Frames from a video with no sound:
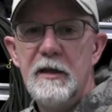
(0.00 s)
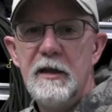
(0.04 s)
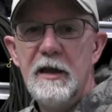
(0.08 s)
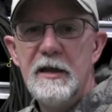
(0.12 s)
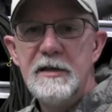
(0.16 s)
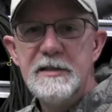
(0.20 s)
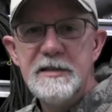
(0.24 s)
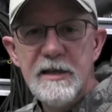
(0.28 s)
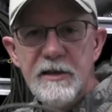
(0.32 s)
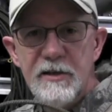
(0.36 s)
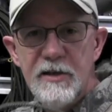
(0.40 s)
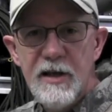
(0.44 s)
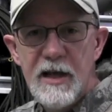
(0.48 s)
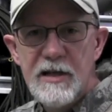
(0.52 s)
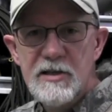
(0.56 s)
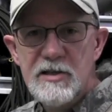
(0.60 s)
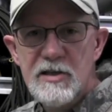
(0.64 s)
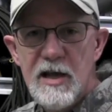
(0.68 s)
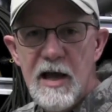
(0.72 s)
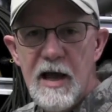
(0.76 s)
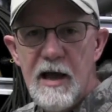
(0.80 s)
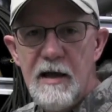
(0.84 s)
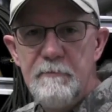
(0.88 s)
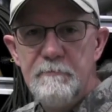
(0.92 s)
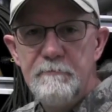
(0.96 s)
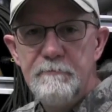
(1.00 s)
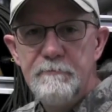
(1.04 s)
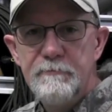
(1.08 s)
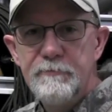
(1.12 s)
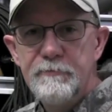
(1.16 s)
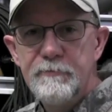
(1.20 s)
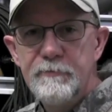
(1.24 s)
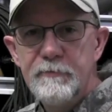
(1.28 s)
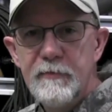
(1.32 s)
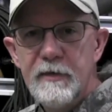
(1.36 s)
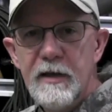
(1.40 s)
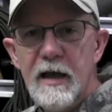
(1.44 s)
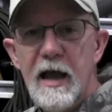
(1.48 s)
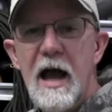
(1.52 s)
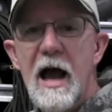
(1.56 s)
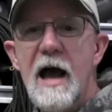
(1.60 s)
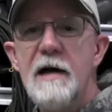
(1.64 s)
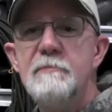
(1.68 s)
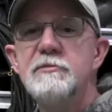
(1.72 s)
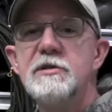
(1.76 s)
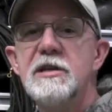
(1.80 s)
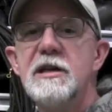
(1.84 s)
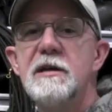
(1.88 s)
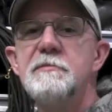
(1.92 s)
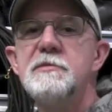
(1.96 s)
Until next time,
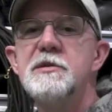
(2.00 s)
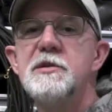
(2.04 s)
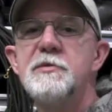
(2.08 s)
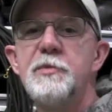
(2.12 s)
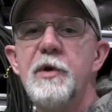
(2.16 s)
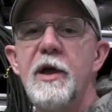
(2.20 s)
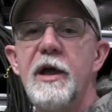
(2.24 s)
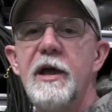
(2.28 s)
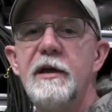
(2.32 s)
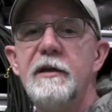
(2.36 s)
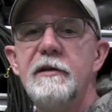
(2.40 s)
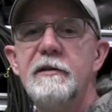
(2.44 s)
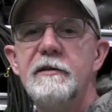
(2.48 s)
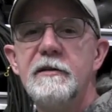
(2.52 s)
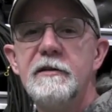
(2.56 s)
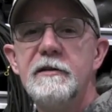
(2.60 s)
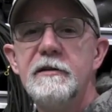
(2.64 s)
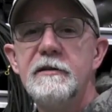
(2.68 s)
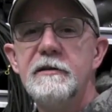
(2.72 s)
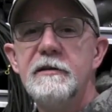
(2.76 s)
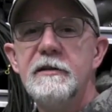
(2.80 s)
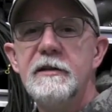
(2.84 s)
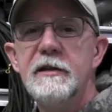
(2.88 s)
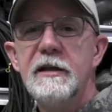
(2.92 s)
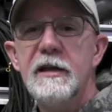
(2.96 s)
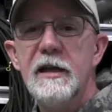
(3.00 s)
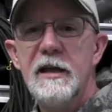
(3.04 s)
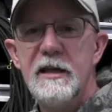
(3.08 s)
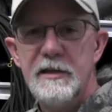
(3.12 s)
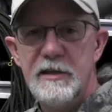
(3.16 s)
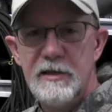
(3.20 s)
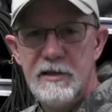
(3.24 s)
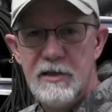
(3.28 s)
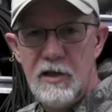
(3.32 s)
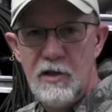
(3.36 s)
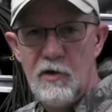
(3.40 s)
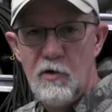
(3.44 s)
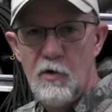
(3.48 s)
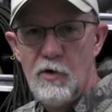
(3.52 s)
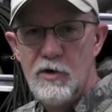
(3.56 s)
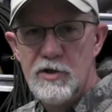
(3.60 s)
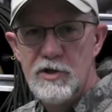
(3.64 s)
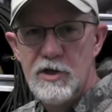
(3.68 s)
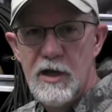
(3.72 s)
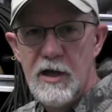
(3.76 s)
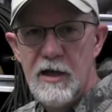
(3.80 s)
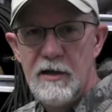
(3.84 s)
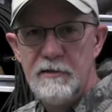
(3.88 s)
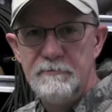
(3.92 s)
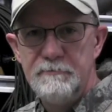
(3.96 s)
I'm Tim Spate in the Decoy
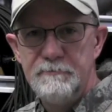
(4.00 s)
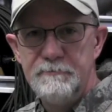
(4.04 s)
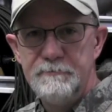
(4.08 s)
Shed.